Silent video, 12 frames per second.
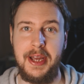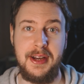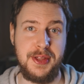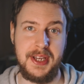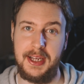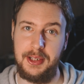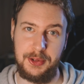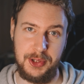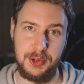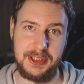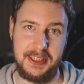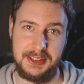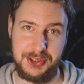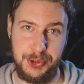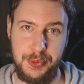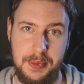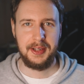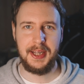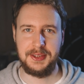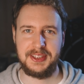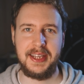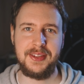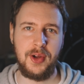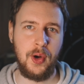anything along those lines too. Now to
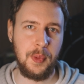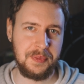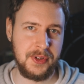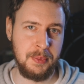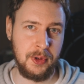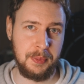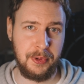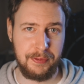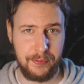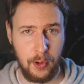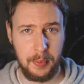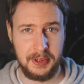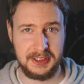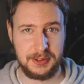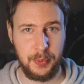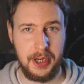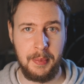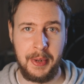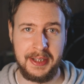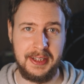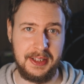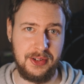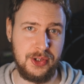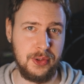get optimal performance when
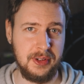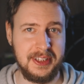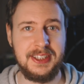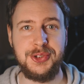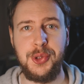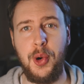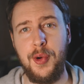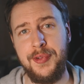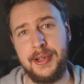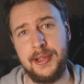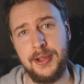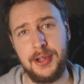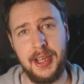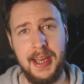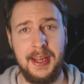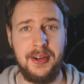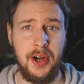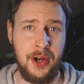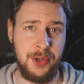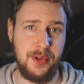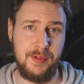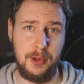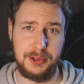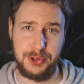mining you'll need to overclock and
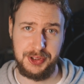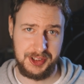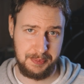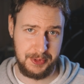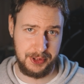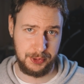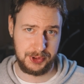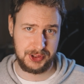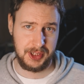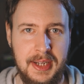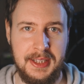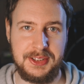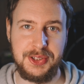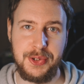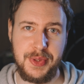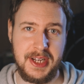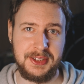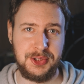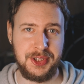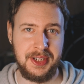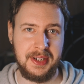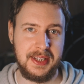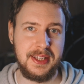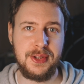undervolt your GPUs. And to do that you
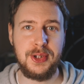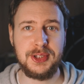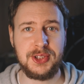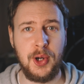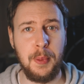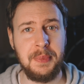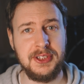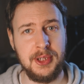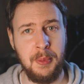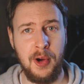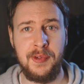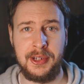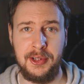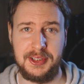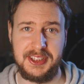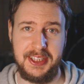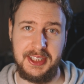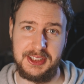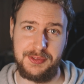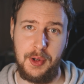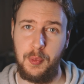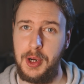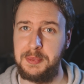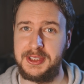can either just copy some overclock settings
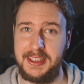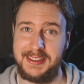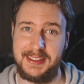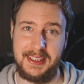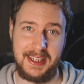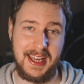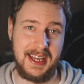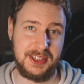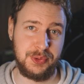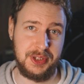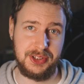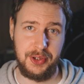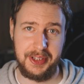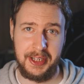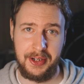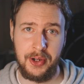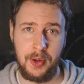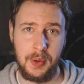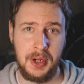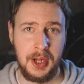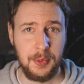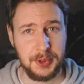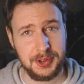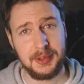from websites like hashrate.no
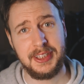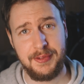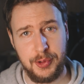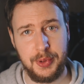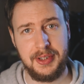which will give you a